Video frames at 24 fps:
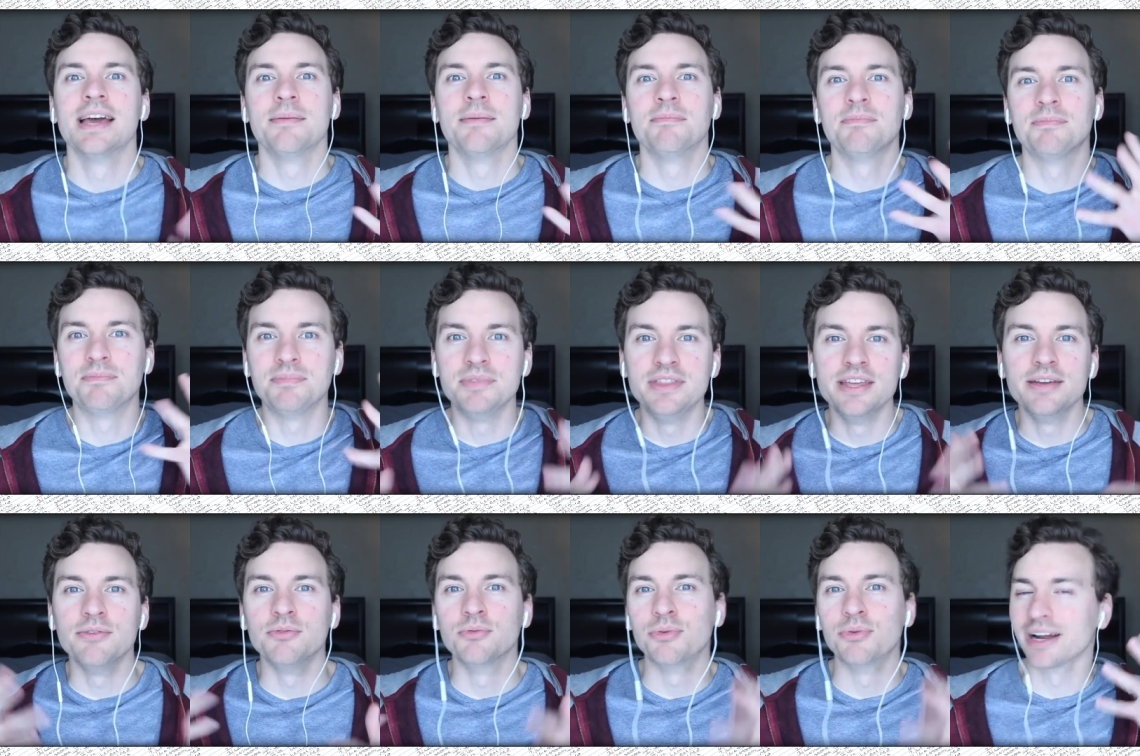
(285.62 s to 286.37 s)
the
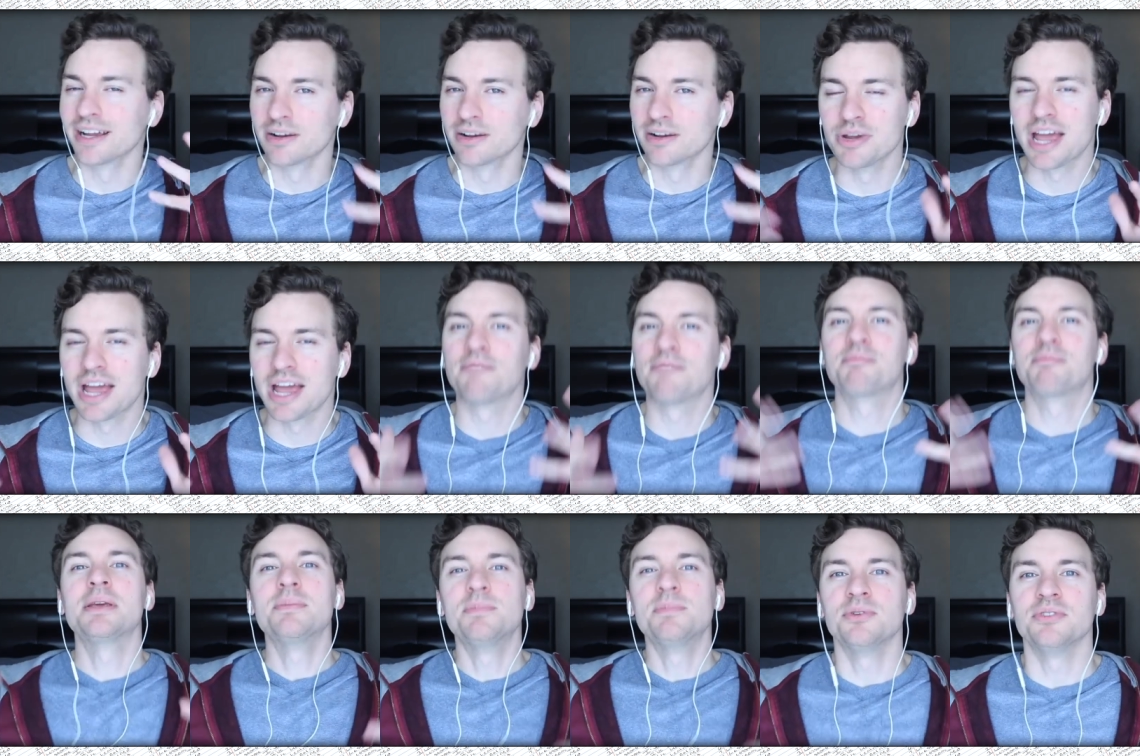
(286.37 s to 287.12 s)
like we have
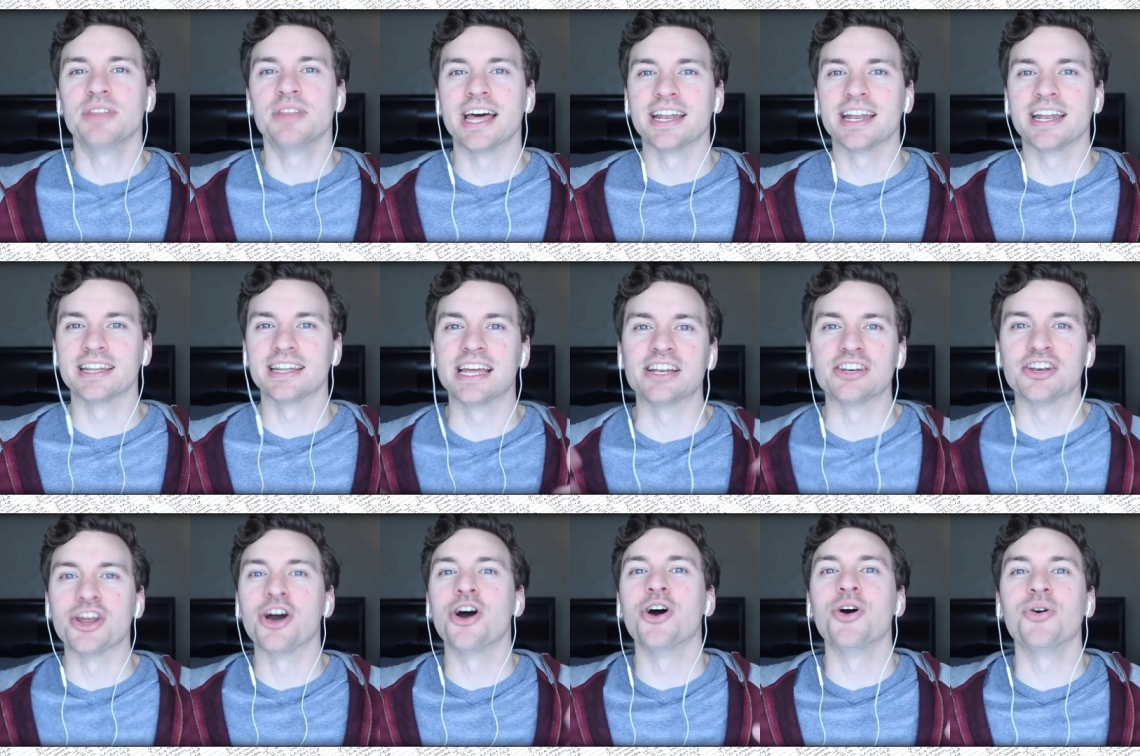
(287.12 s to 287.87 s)
people that they
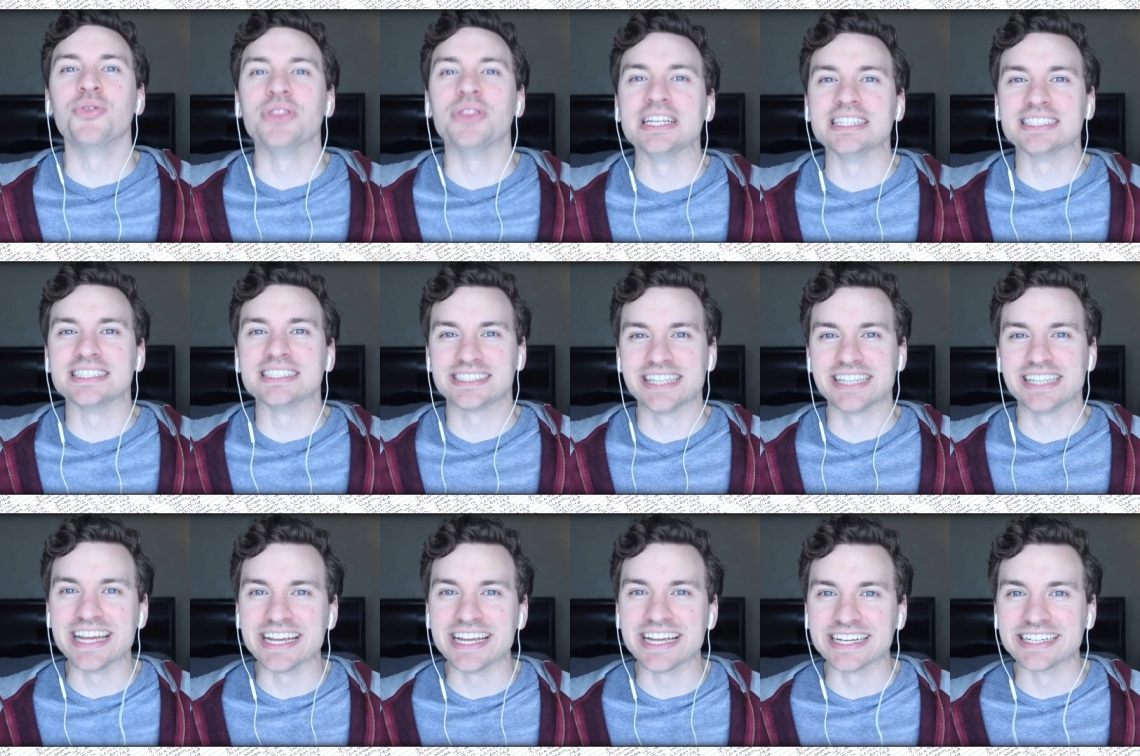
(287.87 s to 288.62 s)
know these
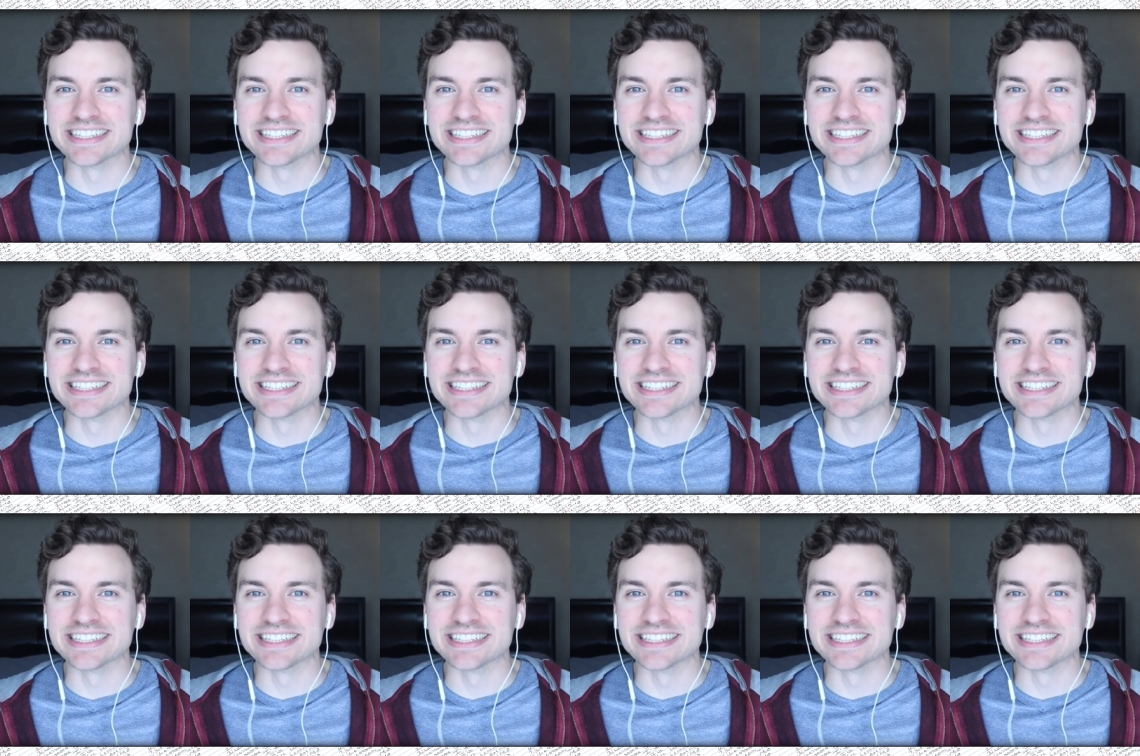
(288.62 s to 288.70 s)
things